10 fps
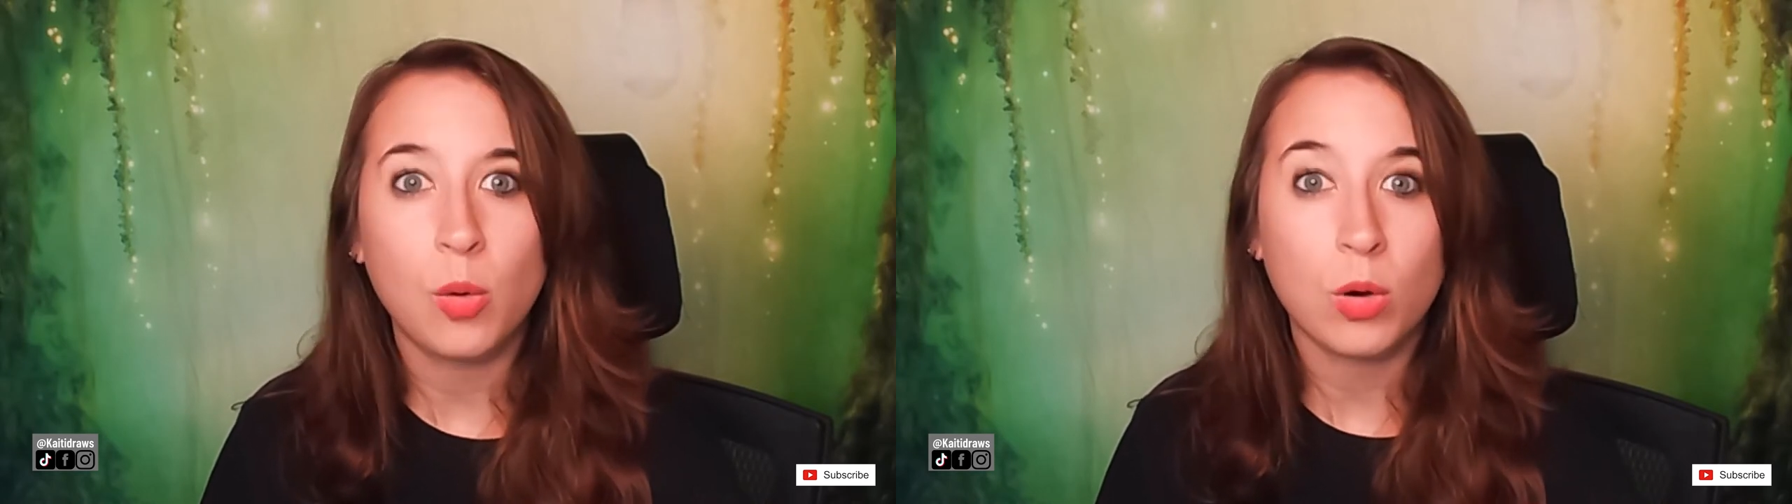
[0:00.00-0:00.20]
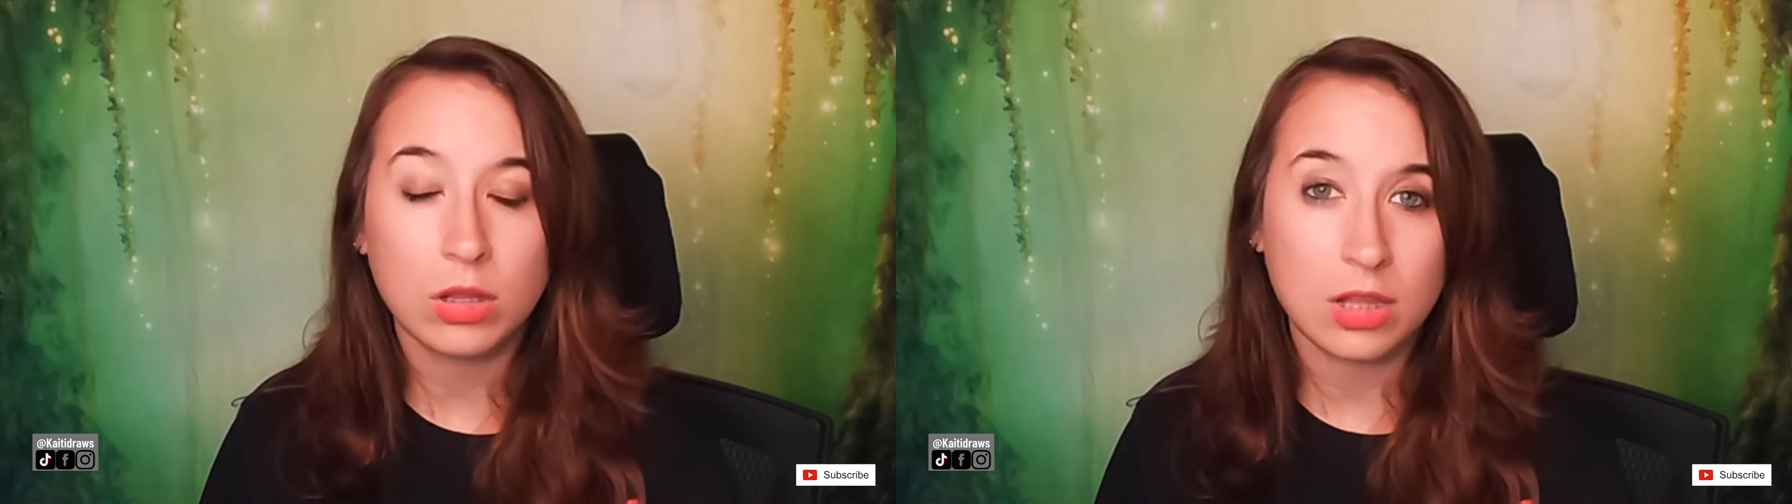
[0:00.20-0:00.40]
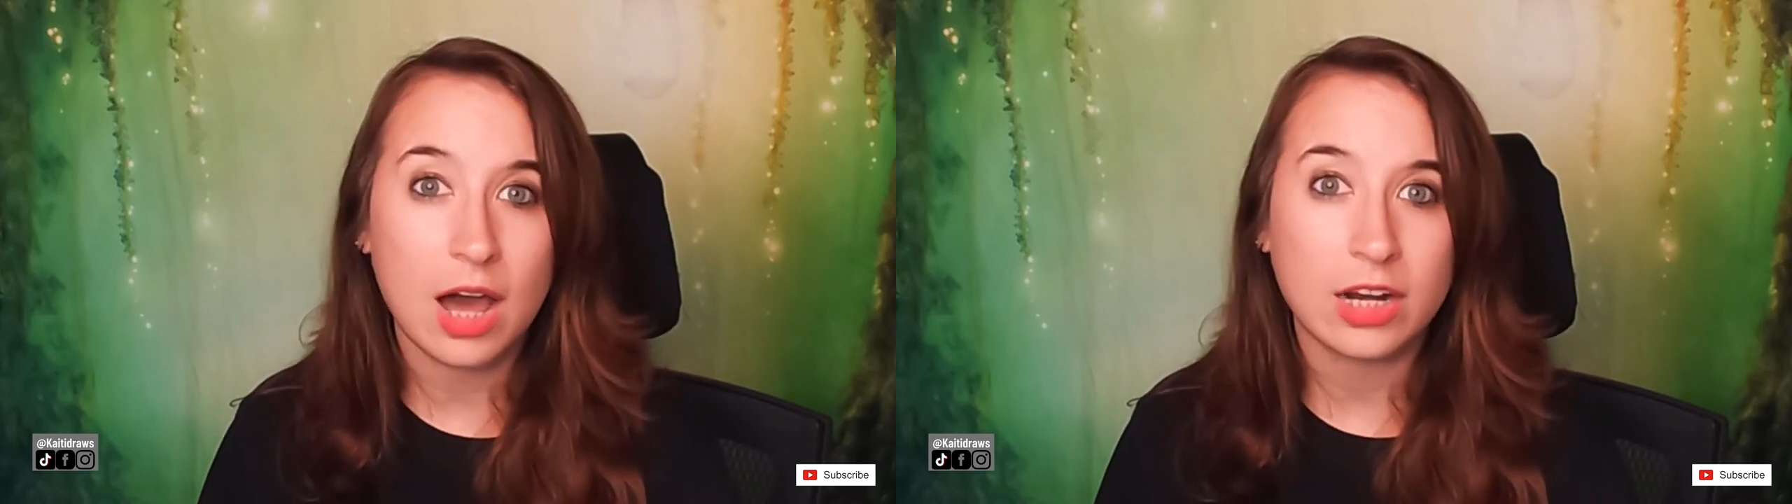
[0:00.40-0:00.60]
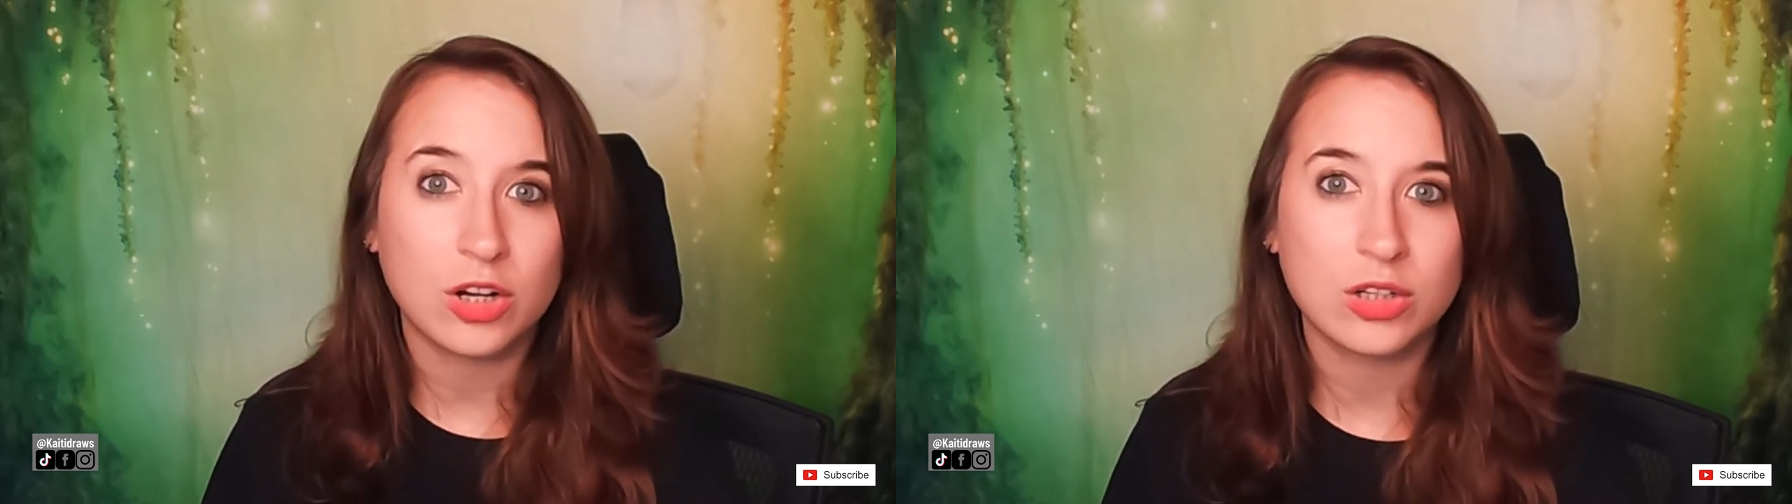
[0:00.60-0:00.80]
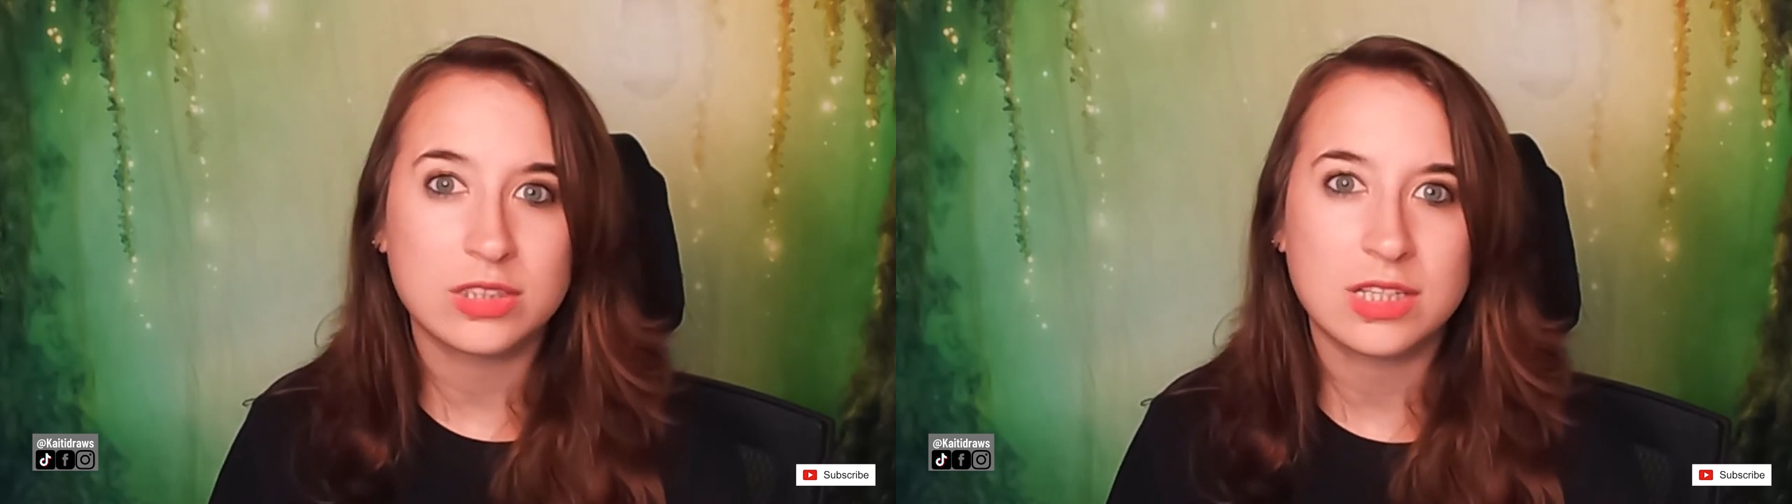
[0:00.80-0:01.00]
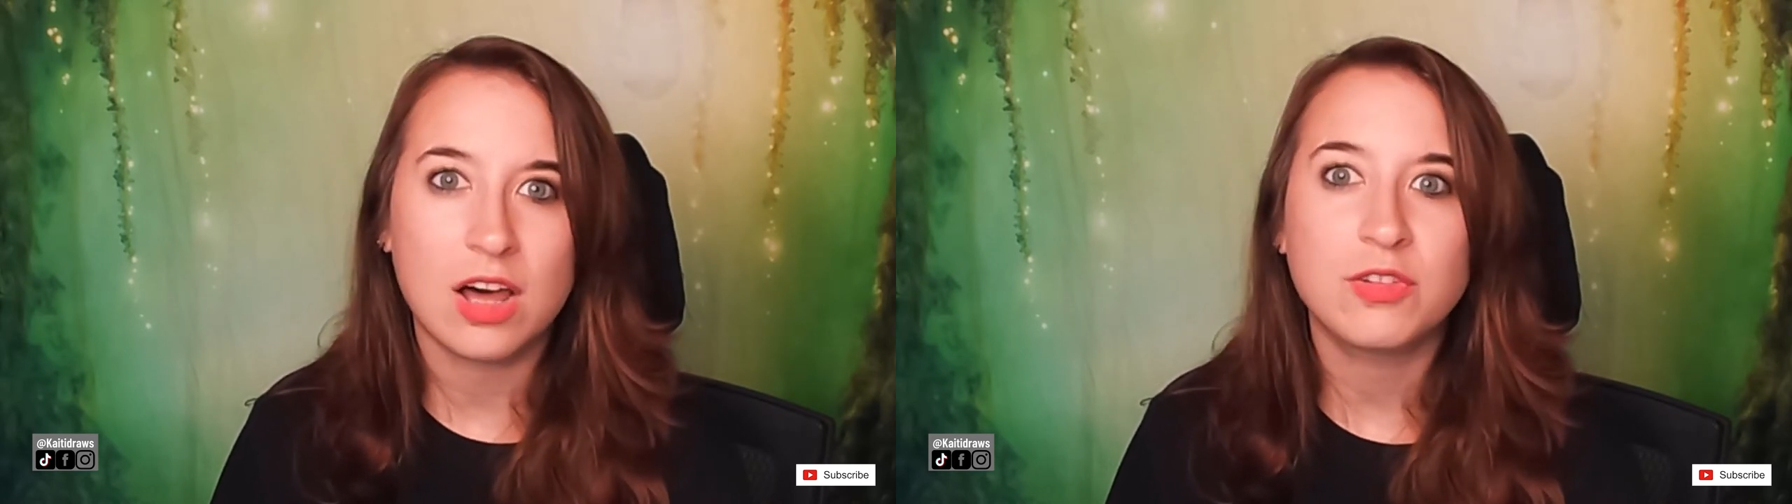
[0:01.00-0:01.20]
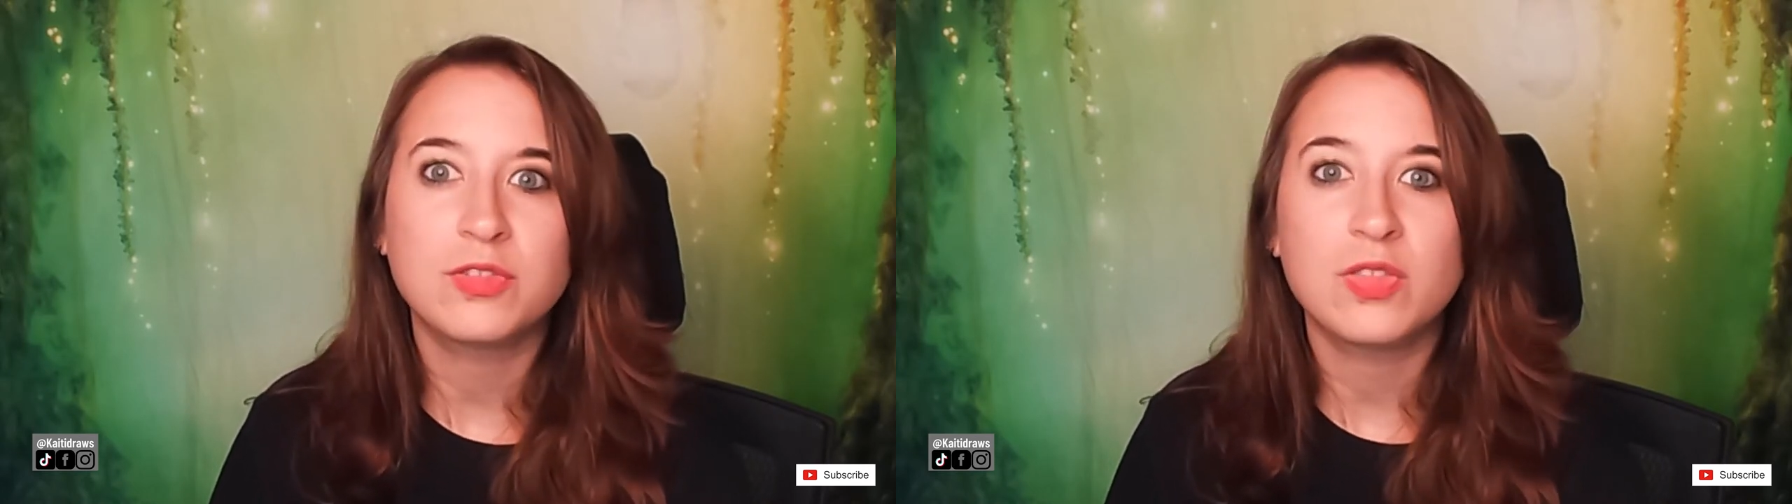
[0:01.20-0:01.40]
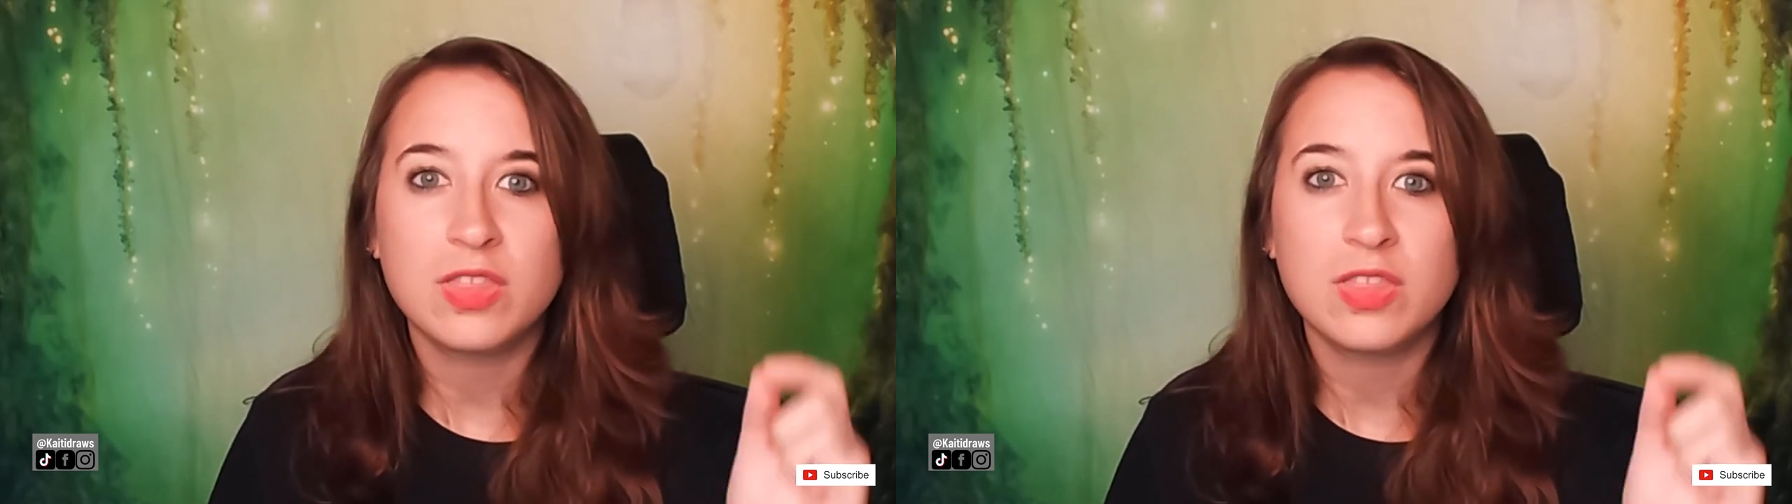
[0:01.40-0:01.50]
or Lada herself,